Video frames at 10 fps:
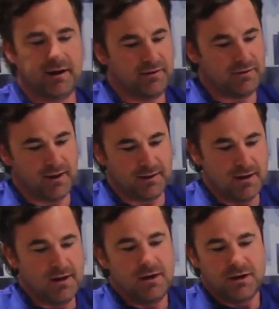anything.
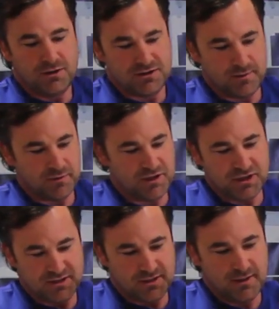You simply
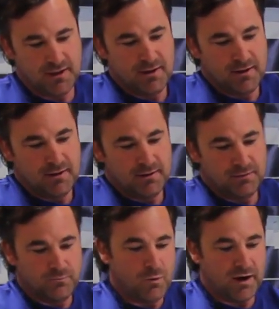just
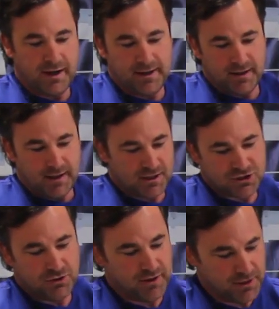run any
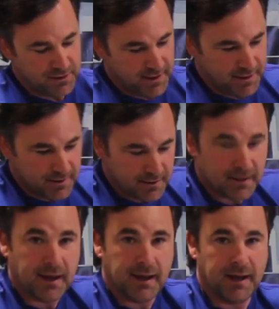electrical that you need
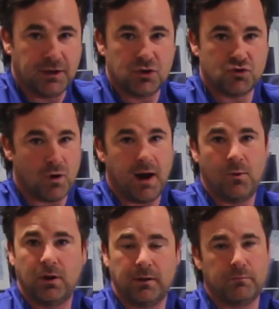and
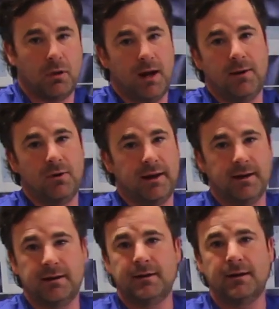drywall it, plywood
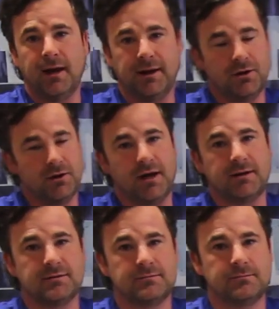it, and you're done.
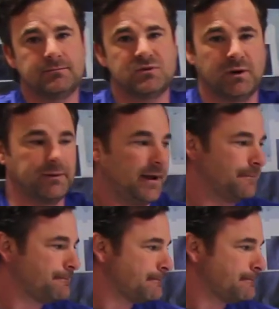So anyway,